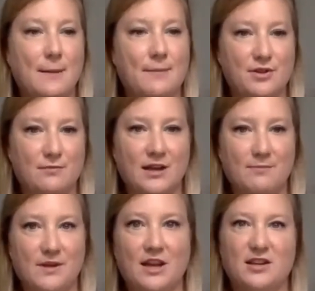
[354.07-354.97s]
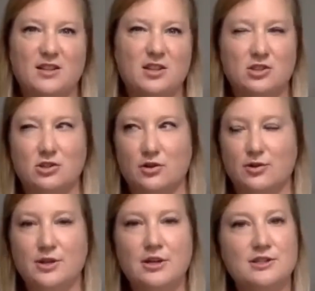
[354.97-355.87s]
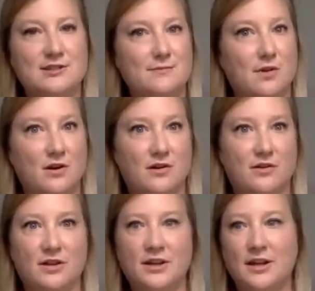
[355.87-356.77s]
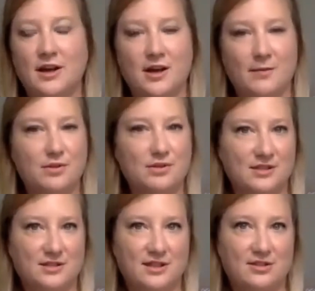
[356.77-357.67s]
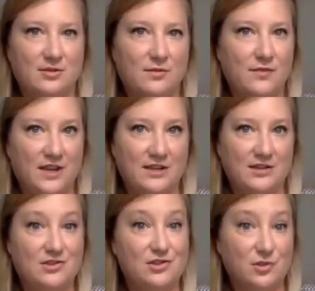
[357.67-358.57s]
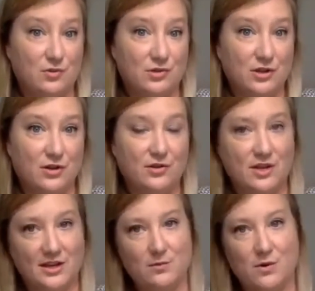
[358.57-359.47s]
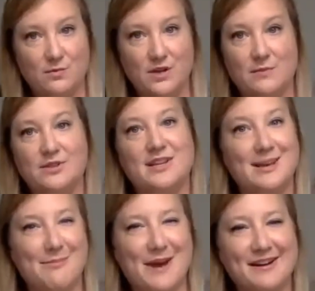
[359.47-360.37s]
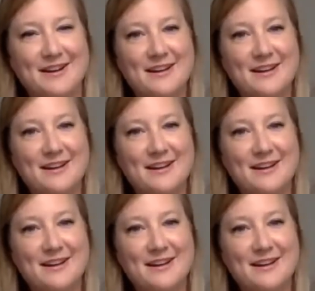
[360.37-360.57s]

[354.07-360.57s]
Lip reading: but there might be an additional small percentage fee to do so that you won't be able to get back.